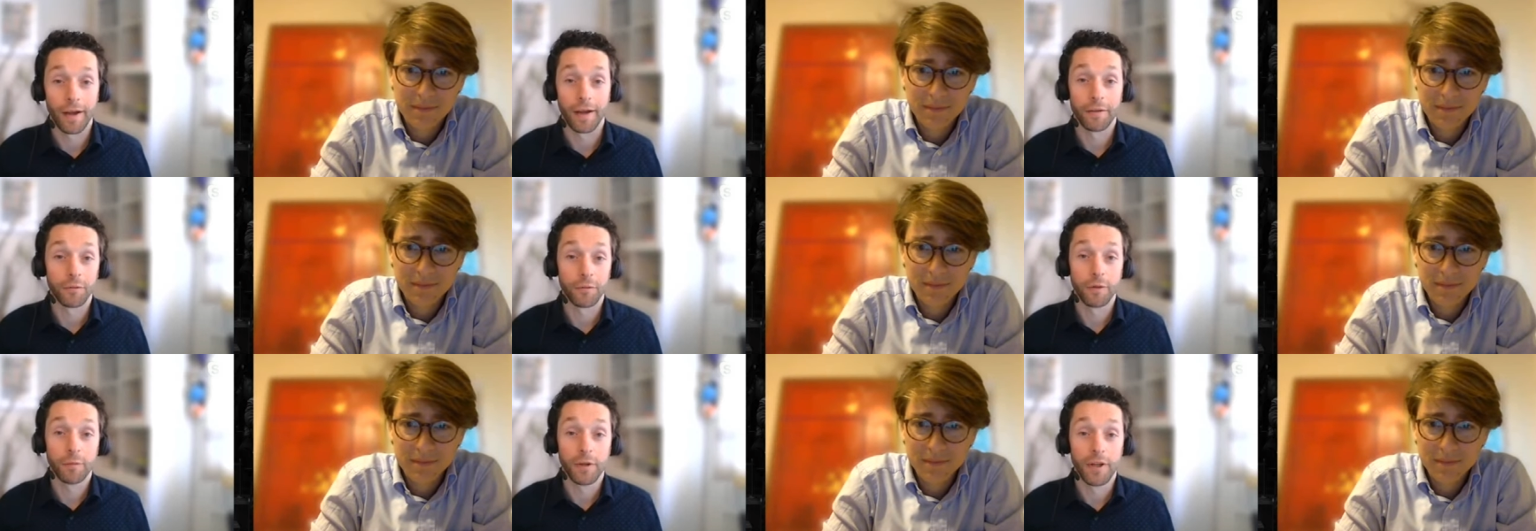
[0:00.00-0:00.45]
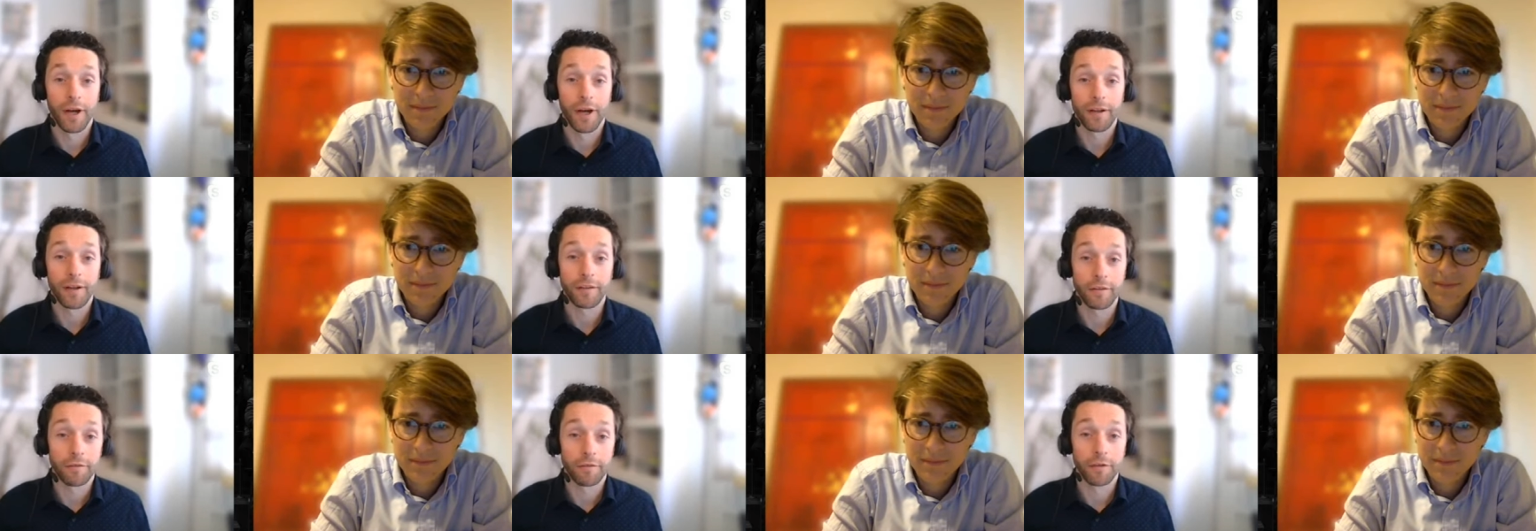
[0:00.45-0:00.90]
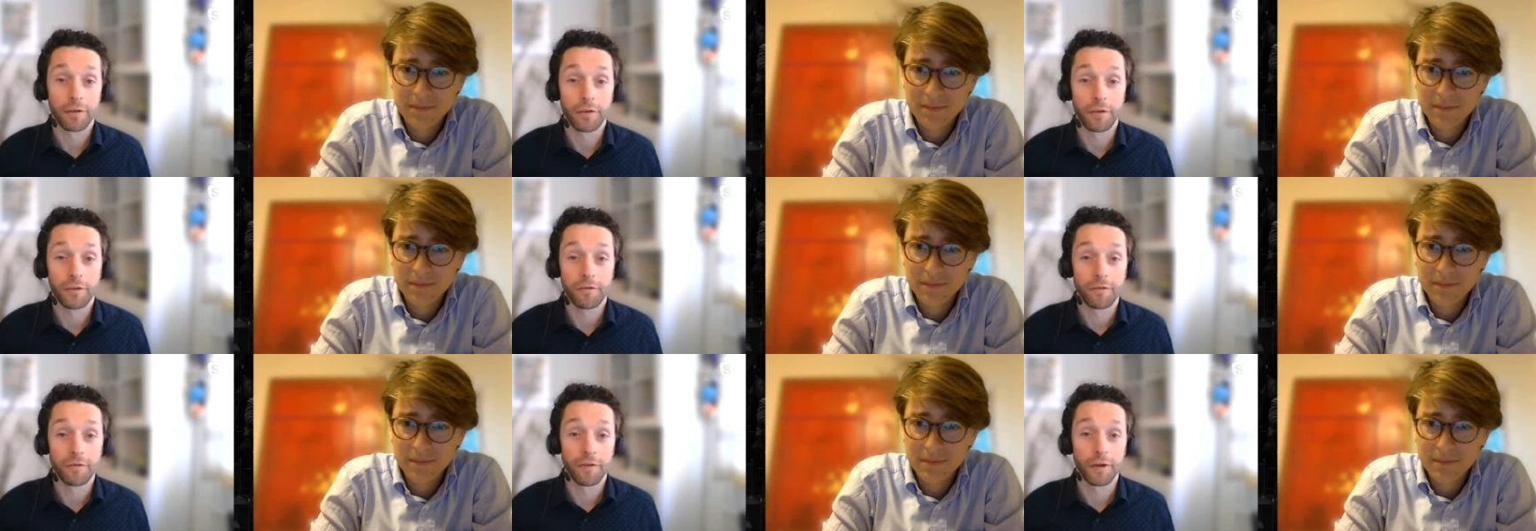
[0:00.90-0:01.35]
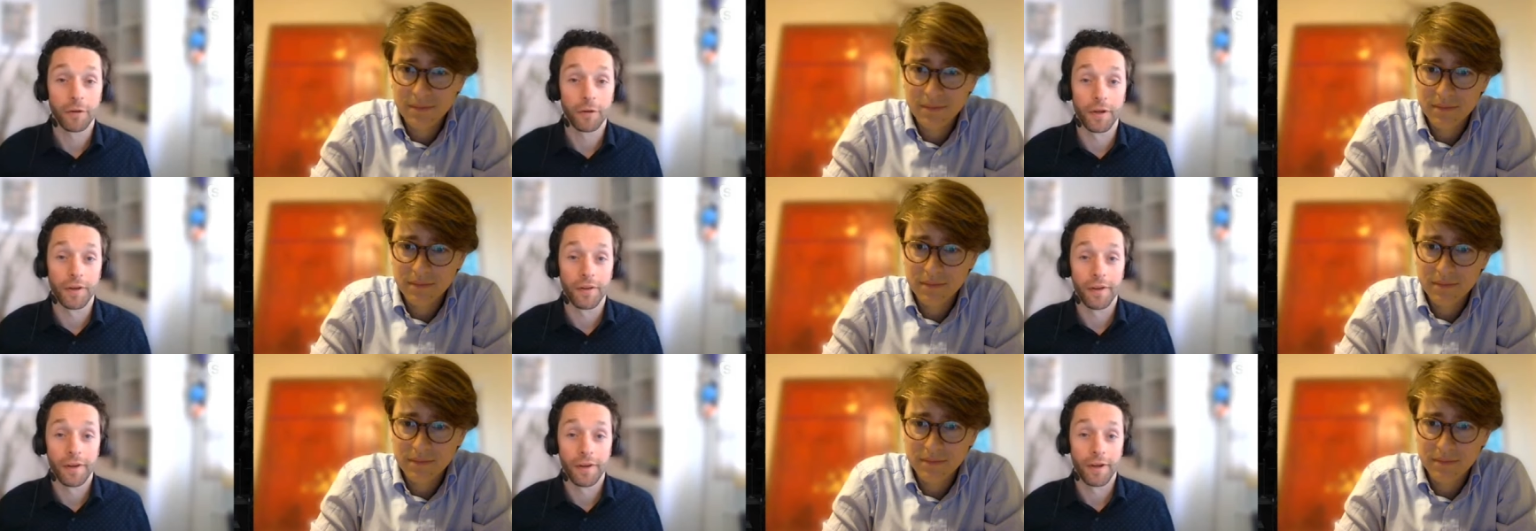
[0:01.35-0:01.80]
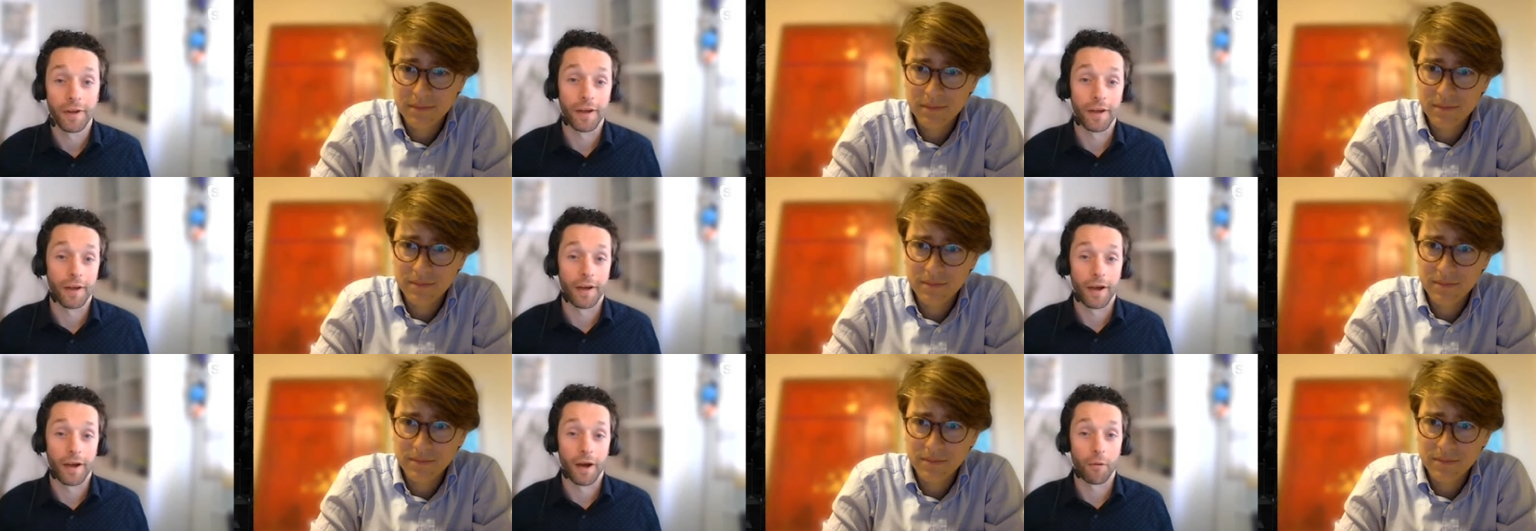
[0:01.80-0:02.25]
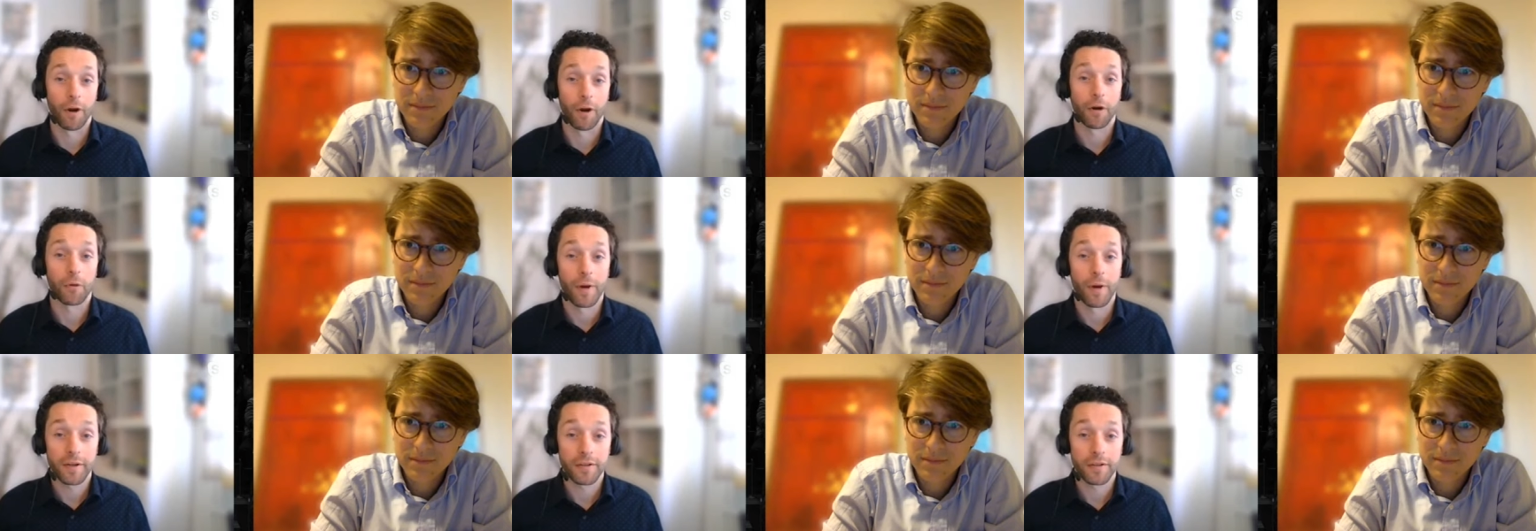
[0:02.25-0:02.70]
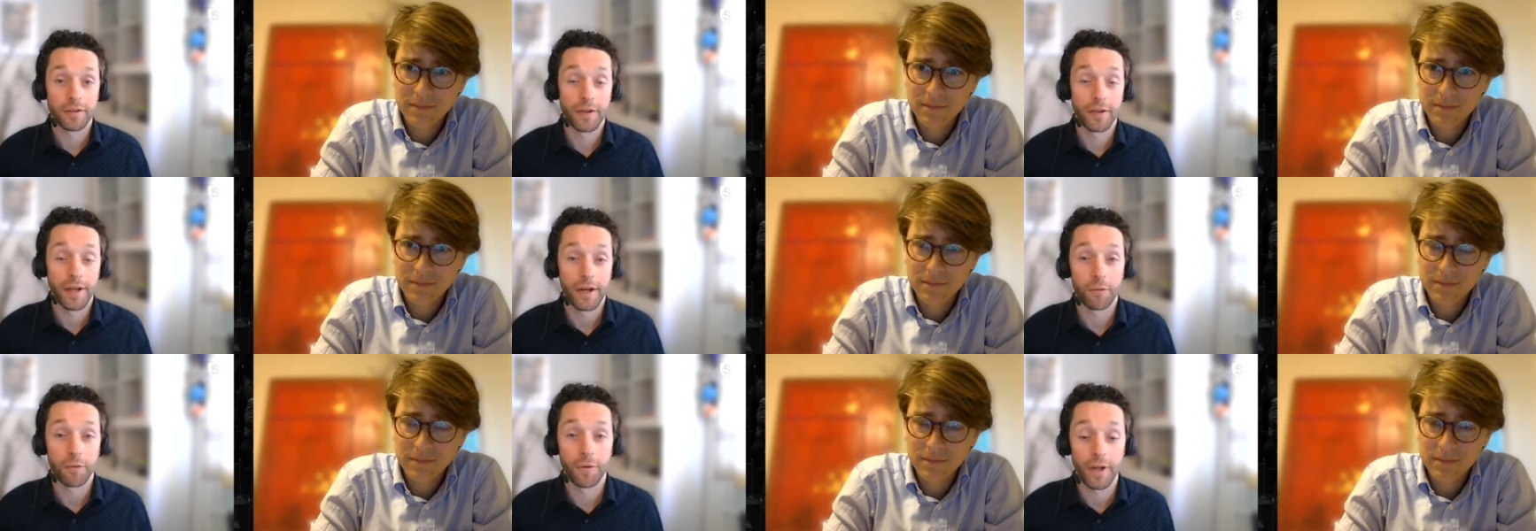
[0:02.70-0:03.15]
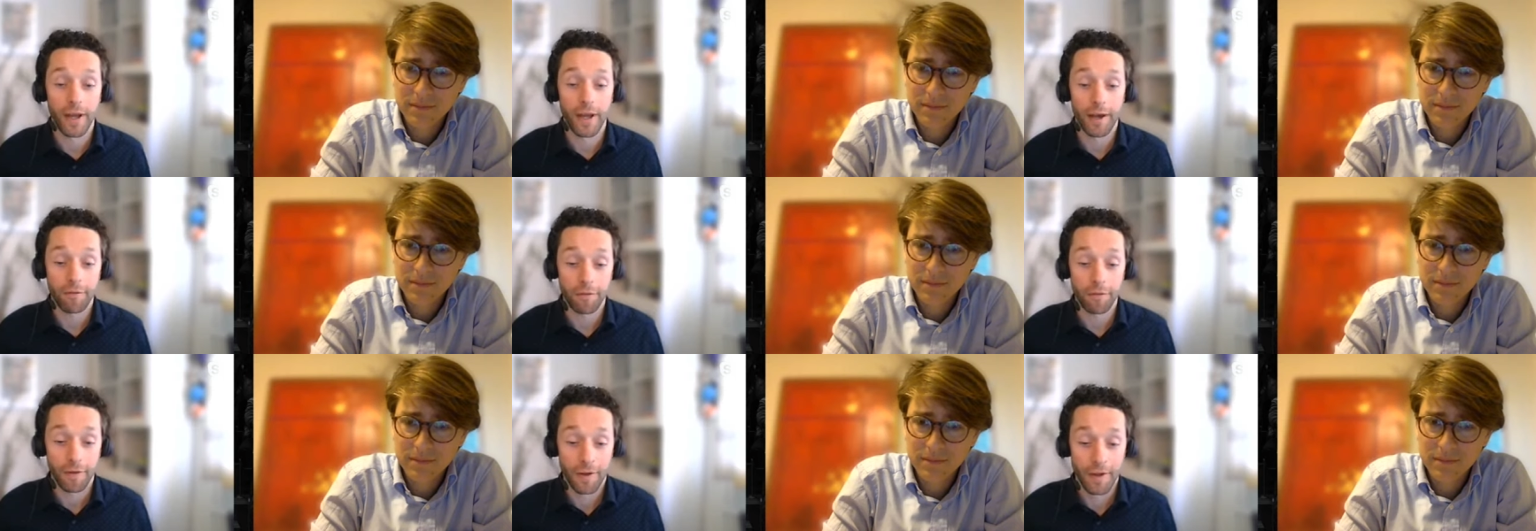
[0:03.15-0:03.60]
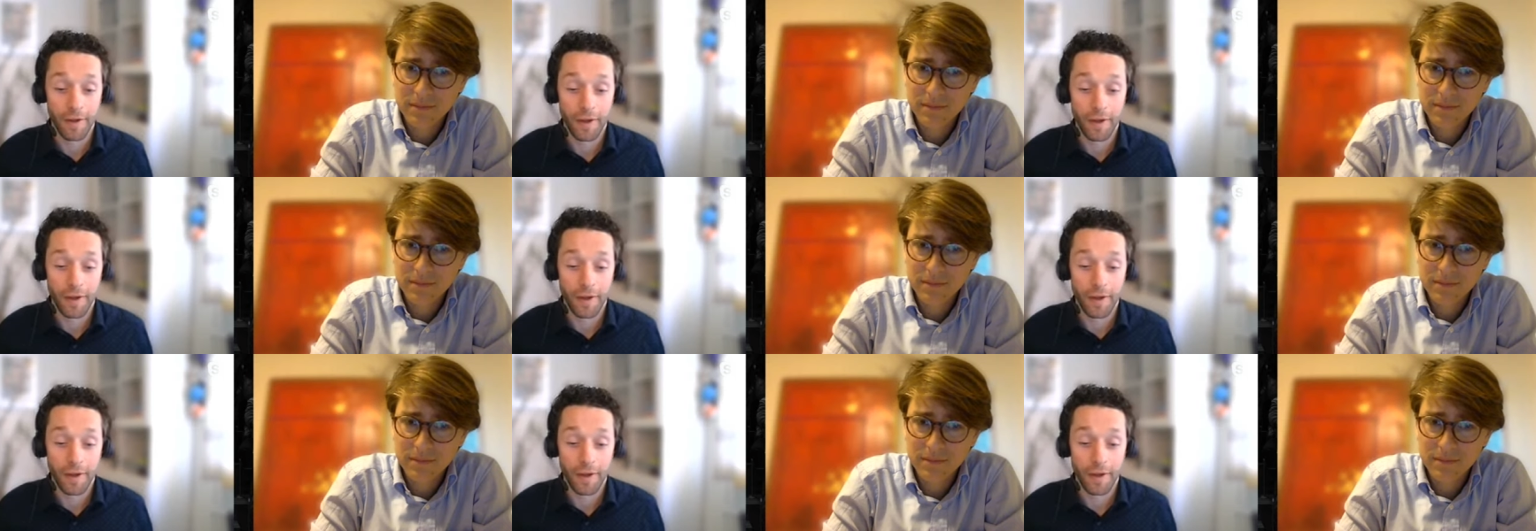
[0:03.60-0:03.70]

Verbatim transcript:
Speaker 1: it would be nice if you could fill in our questionnaire we have.